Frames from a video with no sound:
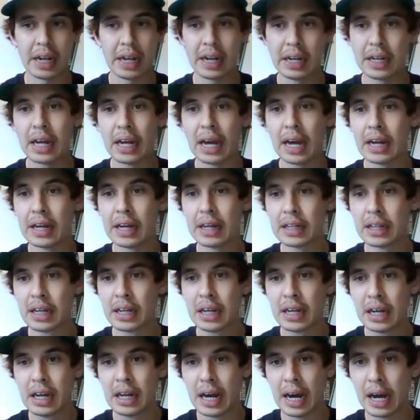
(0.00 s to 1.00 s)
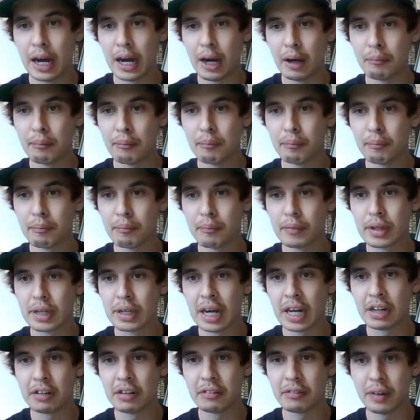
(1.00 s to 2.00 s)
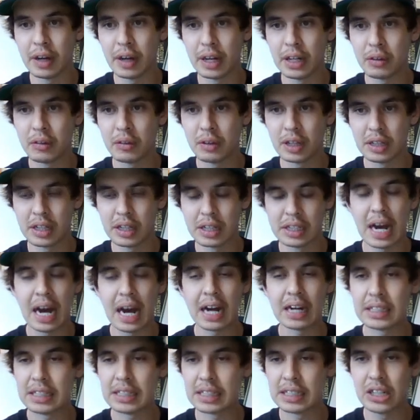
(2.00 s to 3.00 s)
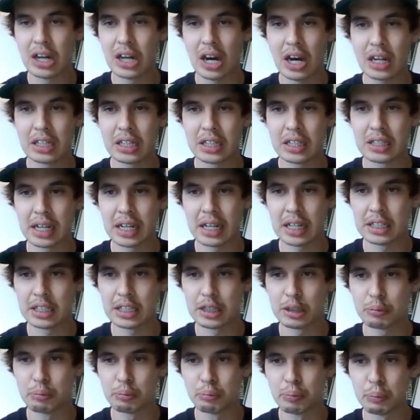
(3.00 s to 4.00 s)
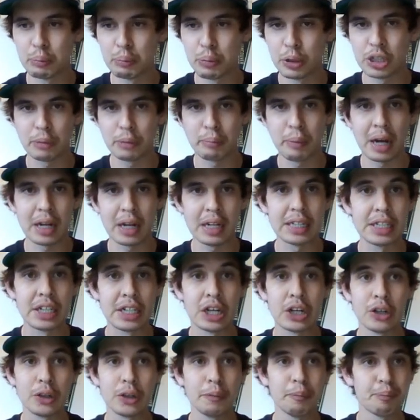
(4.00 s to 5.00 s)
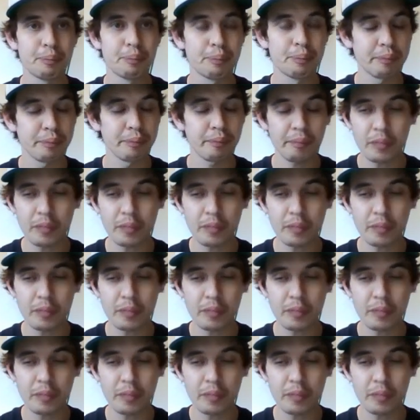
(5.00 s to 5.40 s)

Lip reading: And kind of, I know that the dynasty talk has been put to bed until